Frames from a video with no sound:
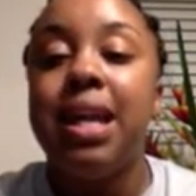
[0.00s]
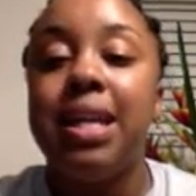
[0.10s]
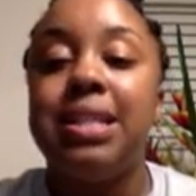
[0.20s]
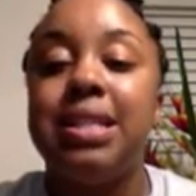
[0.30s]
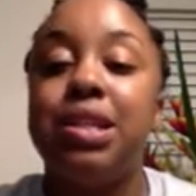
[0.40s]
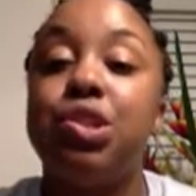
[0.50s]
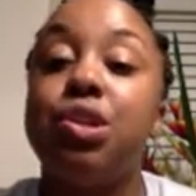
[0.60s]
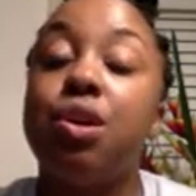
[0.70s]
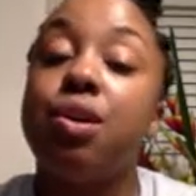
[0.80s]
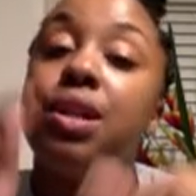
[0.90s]
and it says
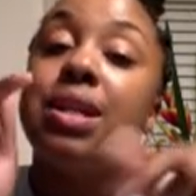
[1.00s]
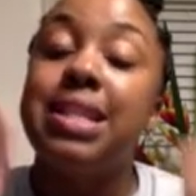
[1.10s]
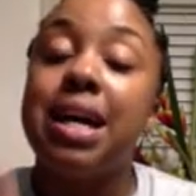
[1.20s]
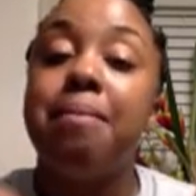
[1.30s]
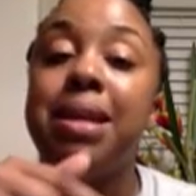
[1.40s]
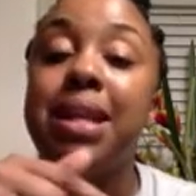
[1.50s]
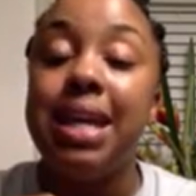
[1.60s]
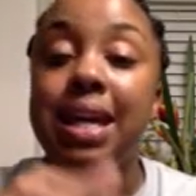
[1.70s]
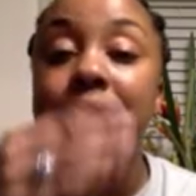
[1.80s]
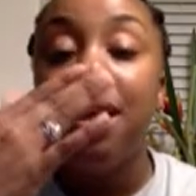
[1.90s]
turn assignment
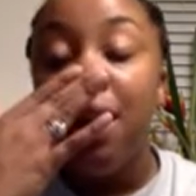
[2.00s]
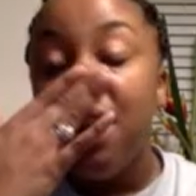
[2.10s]
in,